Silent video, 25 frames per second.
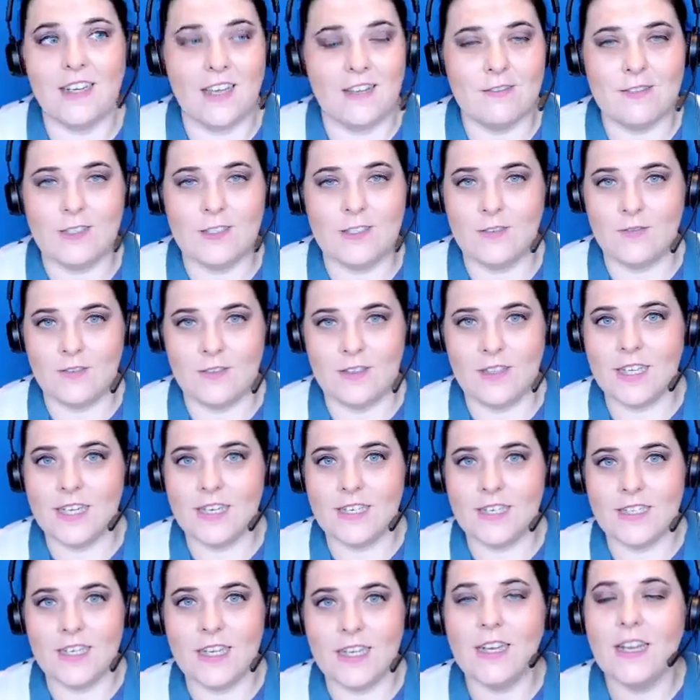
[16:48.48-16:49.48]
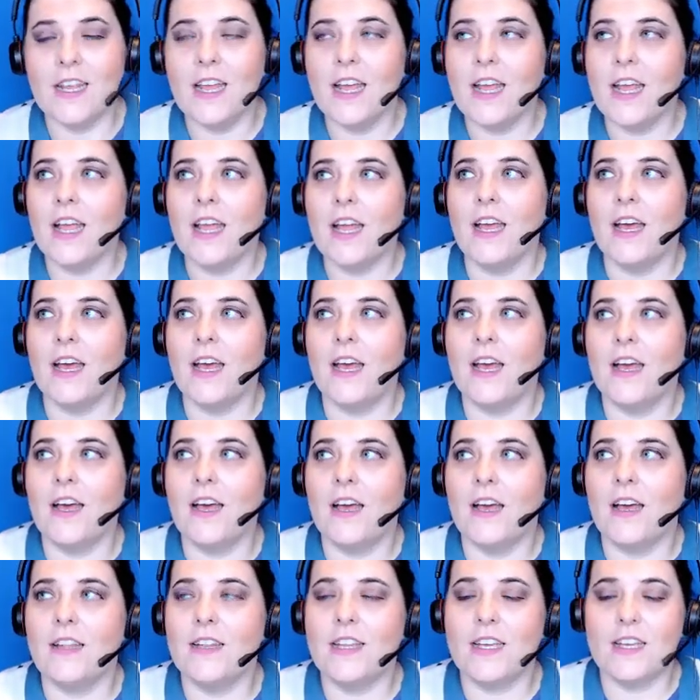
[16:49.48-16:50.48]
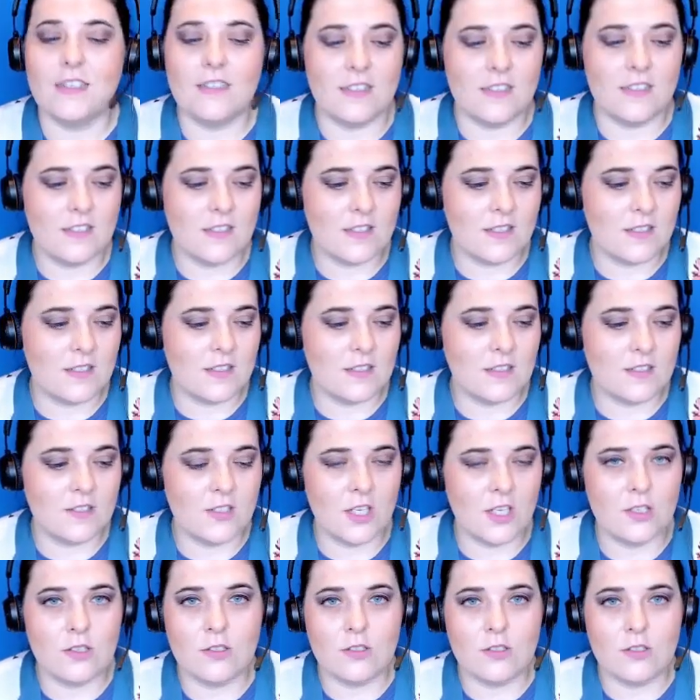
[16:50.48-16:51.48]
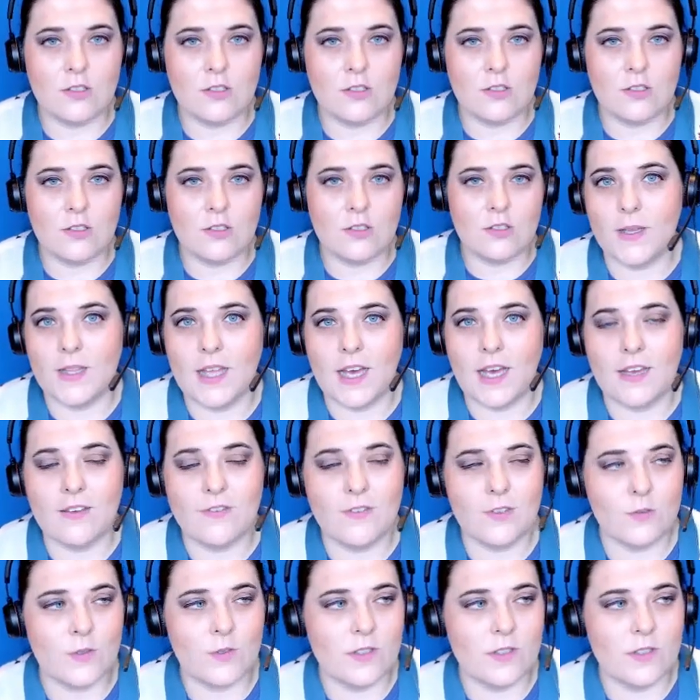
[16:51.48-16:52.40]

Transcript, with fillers: get yourself on LinkedIn. Uh, LinkedIn has changed changed my life.